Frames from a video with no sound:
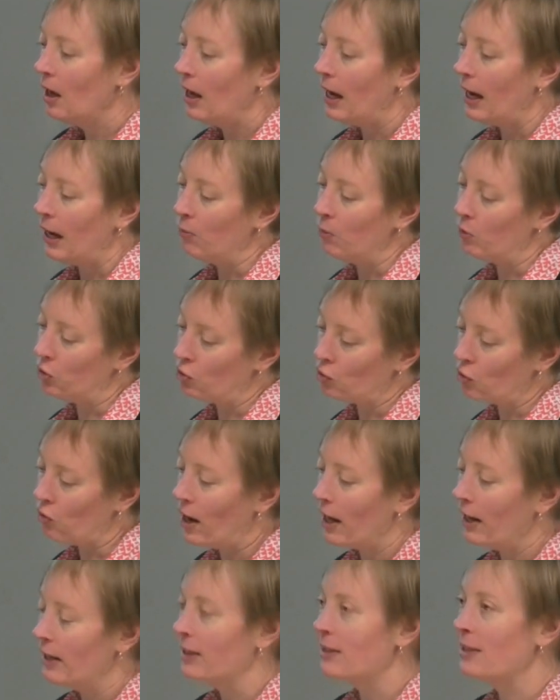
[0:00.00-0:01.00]
and was
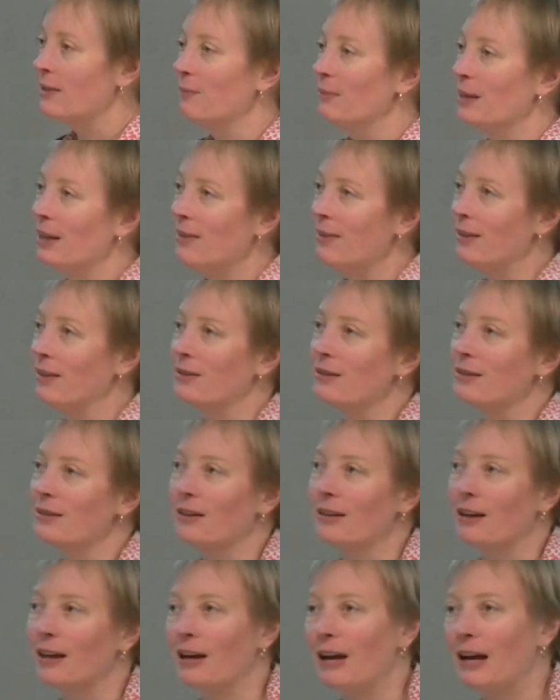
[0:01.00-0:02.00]
trialling some
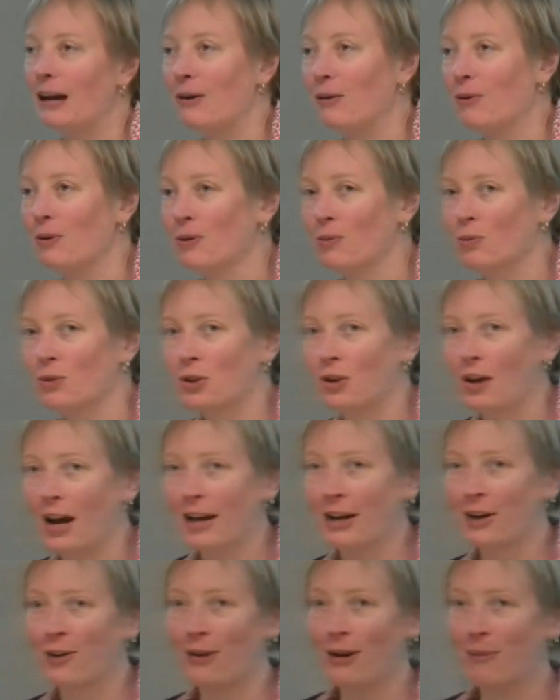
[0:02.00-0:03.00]
methods, was
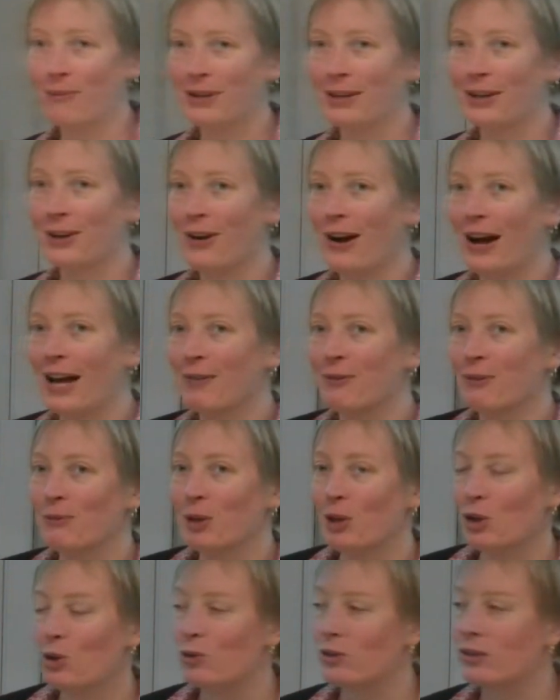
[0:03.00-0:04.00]
kind of grumpy and kind of
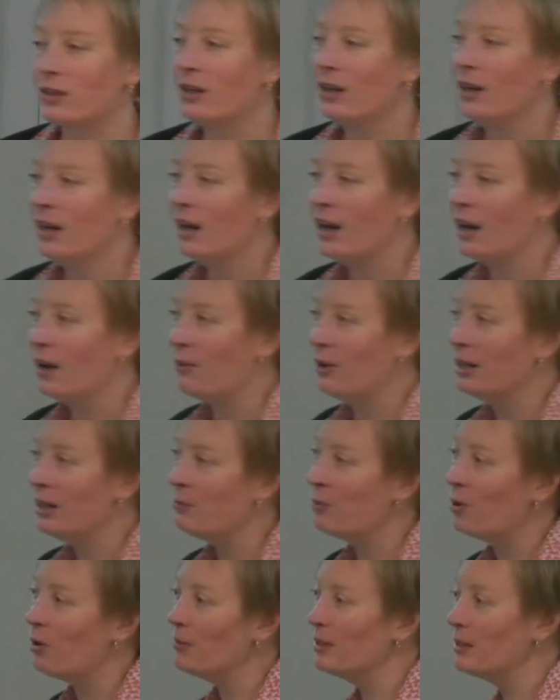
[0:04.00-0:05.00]
amused when he
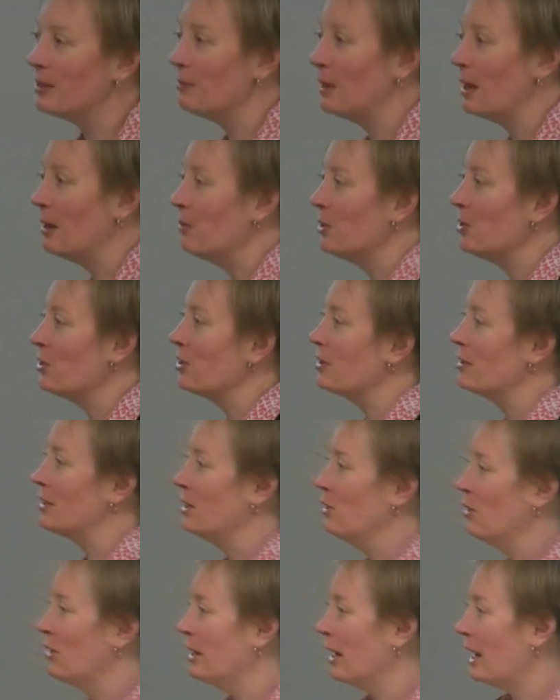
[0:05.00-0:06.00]
brought me some images
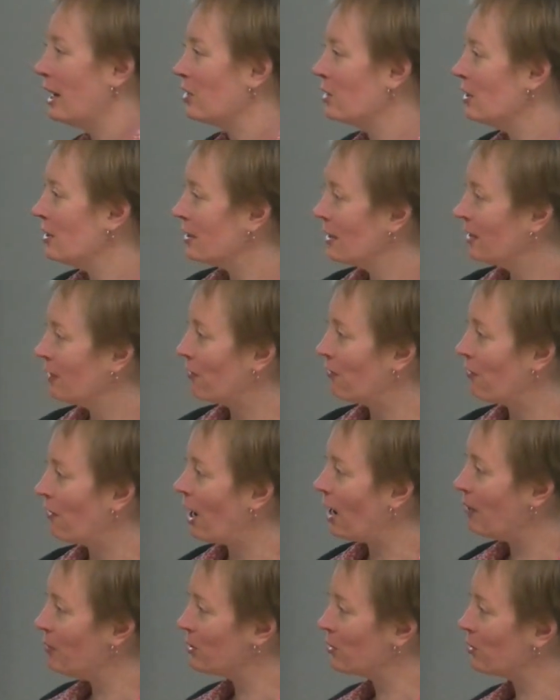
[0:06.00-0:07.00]
and you could actually see the
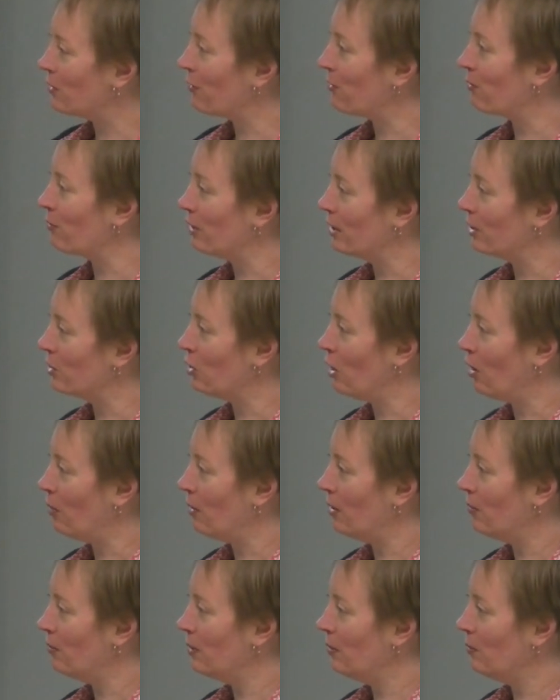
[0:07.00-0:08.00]
fibres off the red
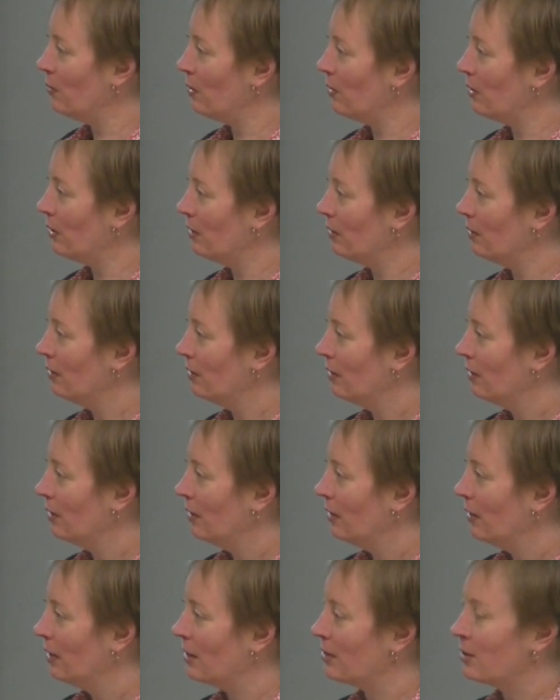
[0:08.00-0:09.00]
top I'd been wearing.
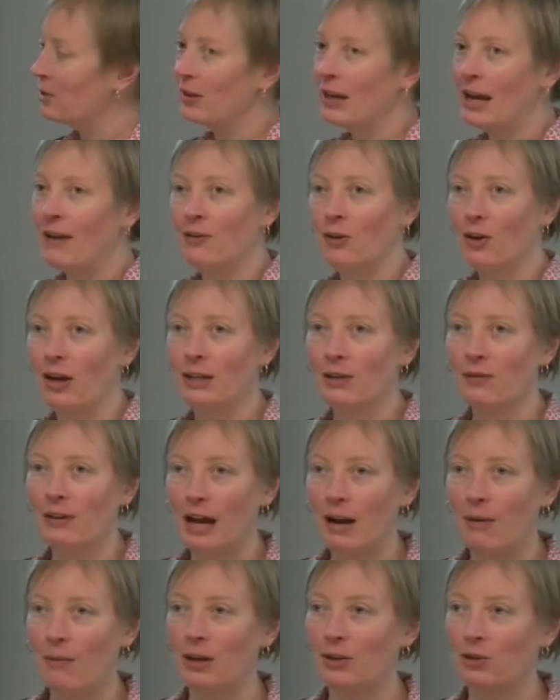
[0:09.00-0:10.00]
That sort of gave you an idea of
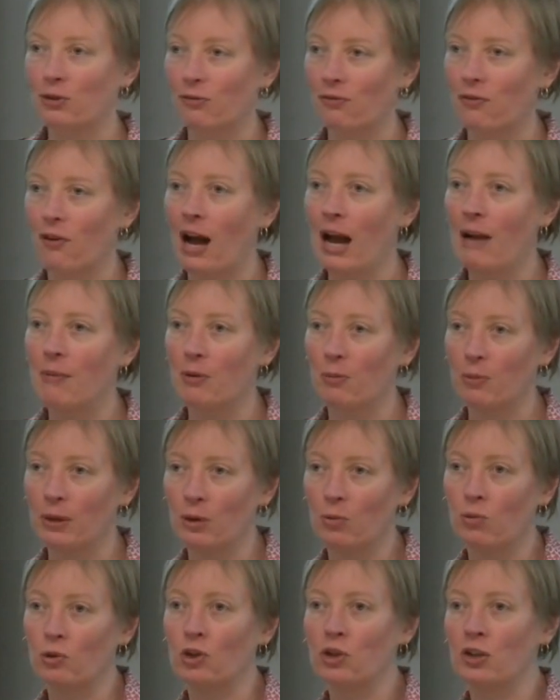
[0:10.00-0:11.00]
how much fibre
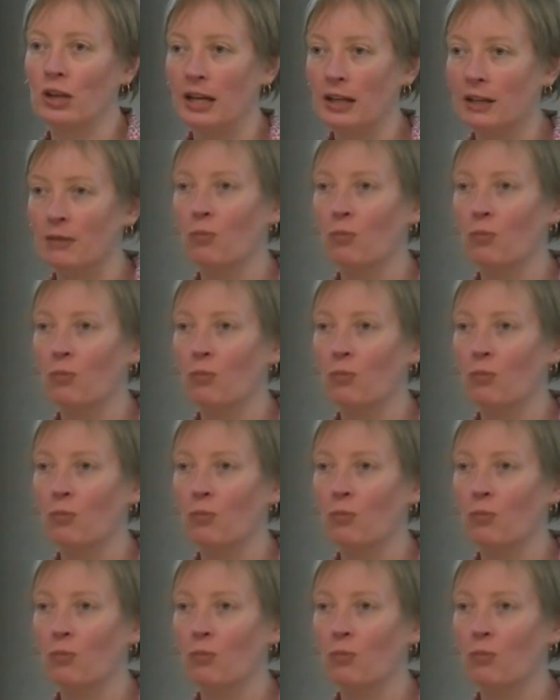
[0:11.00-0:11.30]
we all shed